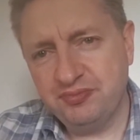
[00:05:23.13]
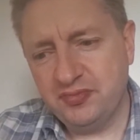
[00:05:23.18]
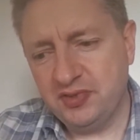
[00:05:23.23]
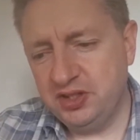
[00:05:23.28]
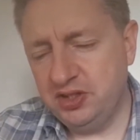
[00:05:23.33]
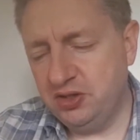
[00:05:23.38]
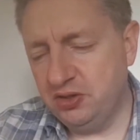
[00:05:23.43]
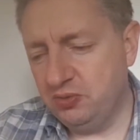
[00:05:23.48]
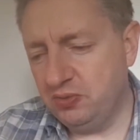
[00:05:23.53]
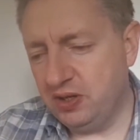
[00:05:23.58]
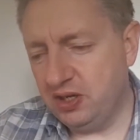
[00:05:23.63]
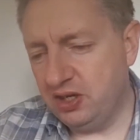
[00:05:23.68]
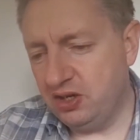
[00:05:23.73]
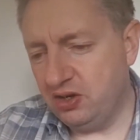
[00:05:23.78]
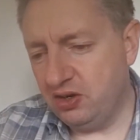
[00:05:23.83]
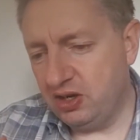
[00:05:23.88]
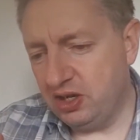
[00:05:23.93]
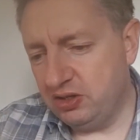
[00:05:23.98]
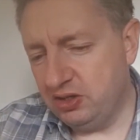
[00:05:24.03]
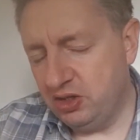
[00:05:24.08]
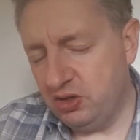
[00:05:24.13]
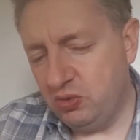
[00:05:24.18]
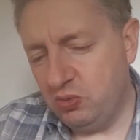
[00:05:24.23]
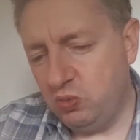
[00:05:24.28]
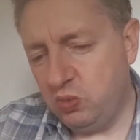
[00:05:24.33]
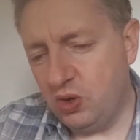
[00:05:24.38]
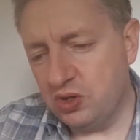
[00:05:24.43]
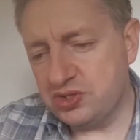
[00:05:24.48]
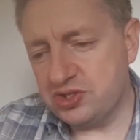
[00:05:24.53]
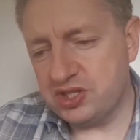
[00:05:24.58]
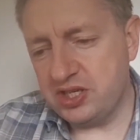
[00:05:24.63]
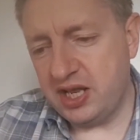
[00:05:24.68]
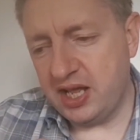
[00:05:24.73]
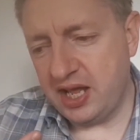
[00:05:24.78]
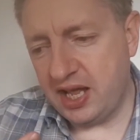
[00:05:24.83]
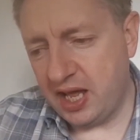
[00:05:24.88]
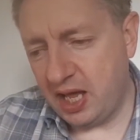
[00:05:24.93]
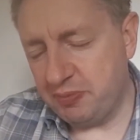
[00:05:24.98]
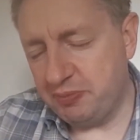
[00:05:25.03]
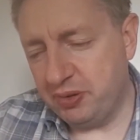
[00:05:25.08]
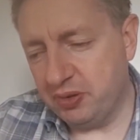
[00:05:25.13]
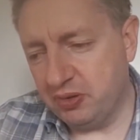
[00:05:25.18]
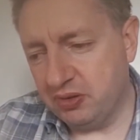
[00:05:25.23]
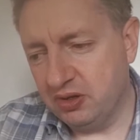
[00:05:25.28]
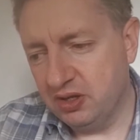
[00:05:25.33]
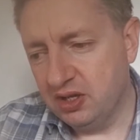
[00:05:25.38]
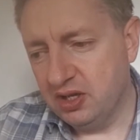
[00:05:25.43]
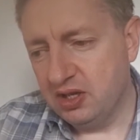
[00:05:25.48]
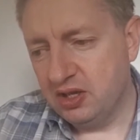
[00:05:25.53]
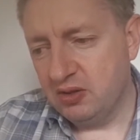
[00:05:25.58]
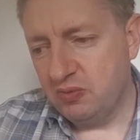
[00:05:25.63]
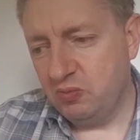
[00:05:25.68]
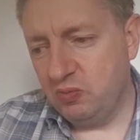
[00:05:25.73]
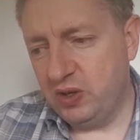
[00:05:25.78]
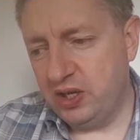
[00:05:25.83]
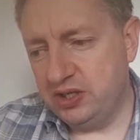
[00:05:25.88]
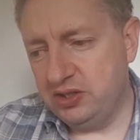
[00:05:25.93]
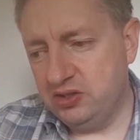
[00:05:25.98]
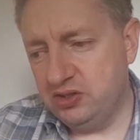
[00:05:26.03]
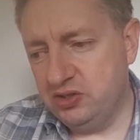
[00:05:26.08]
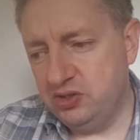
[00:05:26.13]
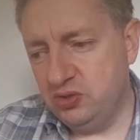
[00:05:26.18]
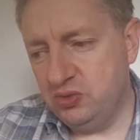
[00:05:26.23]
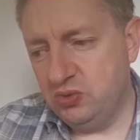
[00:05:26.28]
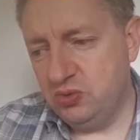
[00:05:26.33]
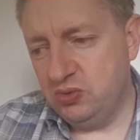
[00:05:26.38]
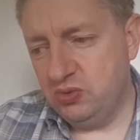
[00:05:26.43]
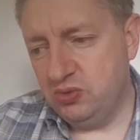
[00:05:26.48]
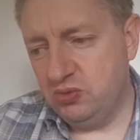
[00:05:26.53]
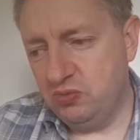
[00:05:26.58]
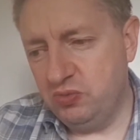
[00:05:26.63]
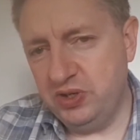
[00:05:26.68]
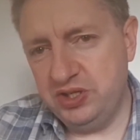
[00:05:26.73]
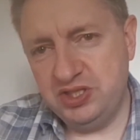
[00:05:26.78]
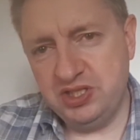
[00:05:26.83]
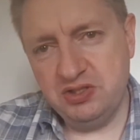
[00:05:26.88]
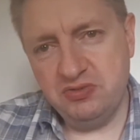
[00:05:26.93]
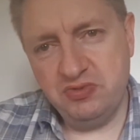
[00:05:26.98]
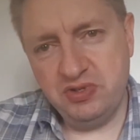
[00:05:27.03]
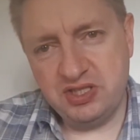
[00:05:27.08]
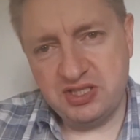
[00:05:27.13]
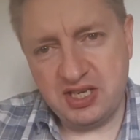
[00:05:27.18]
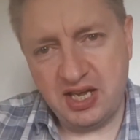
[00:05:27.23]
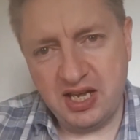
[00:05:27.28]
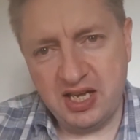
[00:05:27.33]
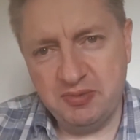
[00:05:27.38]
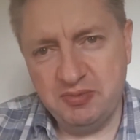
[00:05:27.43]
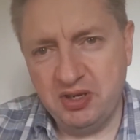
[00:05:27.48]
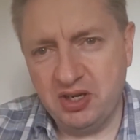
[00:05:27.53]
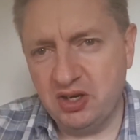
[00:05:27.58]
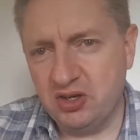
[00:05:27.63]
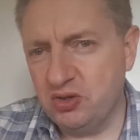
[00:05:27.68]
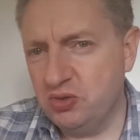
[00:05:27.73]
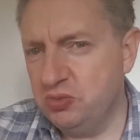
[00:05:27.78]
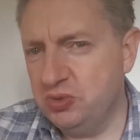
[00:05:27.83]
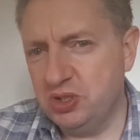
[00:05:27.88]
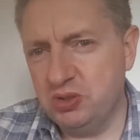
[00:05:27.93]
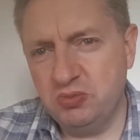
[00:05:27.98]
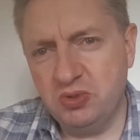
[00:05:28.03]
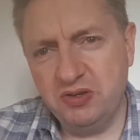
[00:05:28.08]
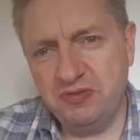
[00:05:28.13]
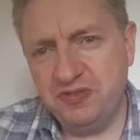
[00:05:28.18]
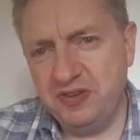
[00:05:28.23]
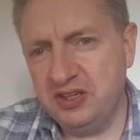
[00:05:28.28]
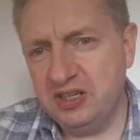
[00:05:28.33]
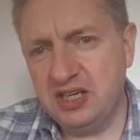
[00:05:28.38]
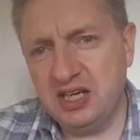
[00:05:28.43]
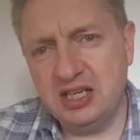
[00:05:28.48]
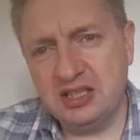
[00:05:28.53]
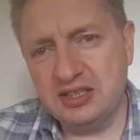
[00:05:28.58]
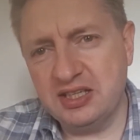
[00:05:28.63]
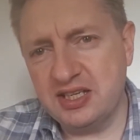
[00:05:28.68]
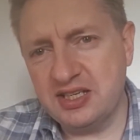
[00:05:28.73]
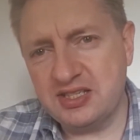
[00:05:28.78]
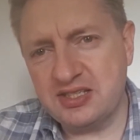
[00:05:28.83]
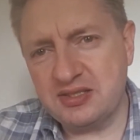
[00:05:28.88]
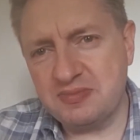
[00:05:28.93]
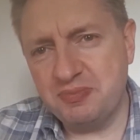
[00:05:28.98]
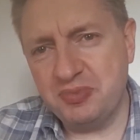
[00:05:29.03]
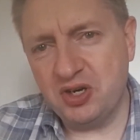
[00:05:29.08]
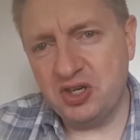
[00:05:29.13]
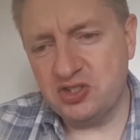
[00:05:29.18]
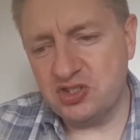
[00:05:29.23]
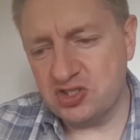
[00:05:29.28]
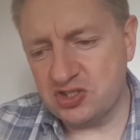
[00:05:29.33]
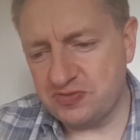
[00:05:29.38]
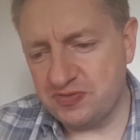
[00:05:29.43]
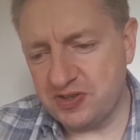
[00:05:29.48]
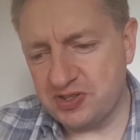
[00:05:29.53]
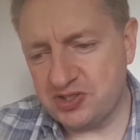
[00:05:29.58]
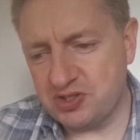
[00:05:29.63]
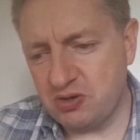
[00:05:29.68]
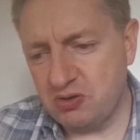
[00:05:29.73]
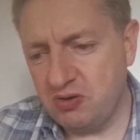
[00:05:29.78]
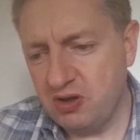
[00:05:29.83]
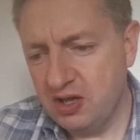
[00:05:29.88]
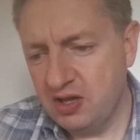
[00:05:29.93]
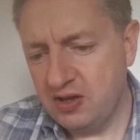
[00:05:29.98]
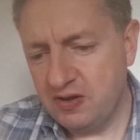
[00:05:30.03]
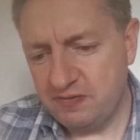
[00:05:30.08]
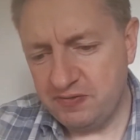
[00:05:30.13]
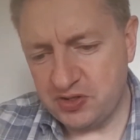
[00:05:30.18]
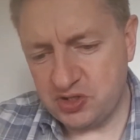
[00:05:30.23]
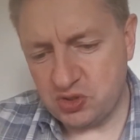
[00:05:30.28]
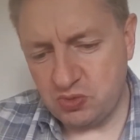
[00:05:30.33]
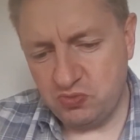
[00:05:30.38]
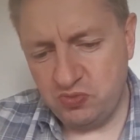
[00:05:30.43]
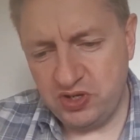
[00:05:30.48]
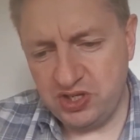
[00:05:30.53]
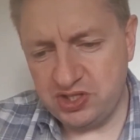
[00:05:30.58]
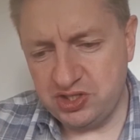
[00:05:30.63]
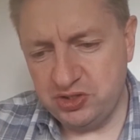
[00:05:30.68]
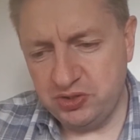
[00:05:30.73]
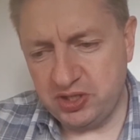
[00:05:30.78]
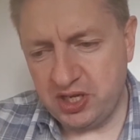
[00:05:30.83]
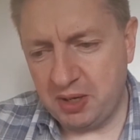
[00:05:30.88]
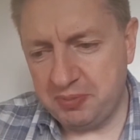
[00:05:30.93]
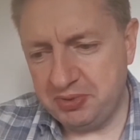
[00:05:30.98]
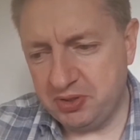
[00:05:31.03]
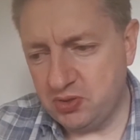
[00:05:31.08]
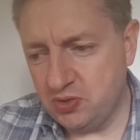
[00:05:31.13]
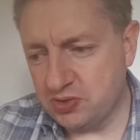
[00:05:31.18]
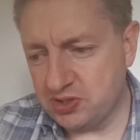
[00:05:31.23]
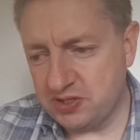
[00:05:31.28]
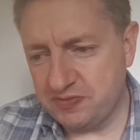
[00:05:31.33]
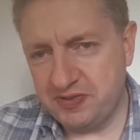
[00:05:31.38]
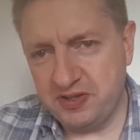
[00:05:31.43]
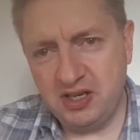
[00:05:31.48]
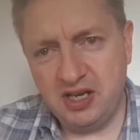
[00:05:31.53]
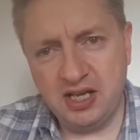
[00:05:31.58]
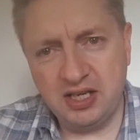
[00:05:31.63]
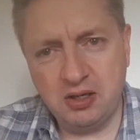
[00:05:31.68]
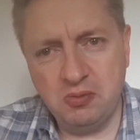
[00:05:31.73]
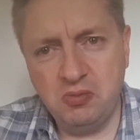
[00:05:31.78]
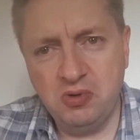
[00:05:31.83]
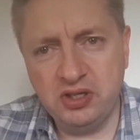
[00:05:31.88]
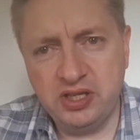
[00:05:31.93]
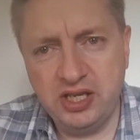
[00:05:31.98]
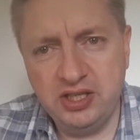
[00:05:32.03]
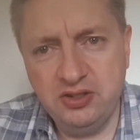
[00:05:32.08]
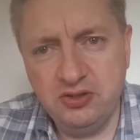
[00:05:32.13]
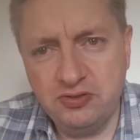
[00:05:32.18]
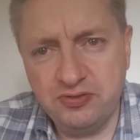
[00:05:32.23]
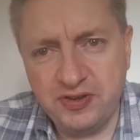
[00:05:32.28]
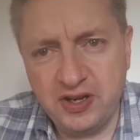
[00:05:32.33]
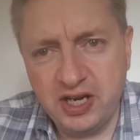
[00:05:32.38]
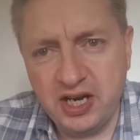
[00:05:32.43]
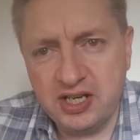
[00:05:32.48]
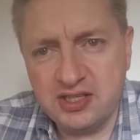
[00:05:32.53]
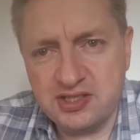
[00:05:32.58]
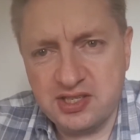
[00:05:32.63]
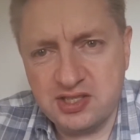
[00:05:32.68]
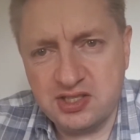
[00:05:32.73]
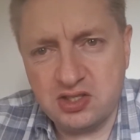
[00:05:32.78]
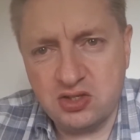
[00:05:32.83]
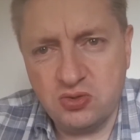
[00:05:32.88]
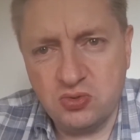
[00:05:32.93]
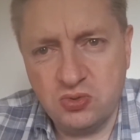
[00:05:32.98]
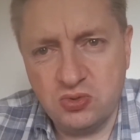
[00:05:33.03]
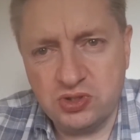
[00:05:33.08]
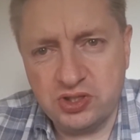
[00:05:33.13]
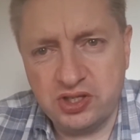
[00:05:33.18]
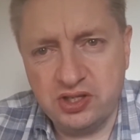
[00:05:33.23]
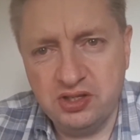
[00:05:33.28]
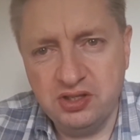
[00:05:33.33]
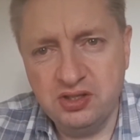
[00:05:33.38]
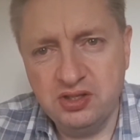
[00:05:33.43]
You know what's going to happen when you're reaching retirement. I know we don't want to think like this, but I just feel so. For some reason, you Capricorns, I feel like I won't get your finances in order.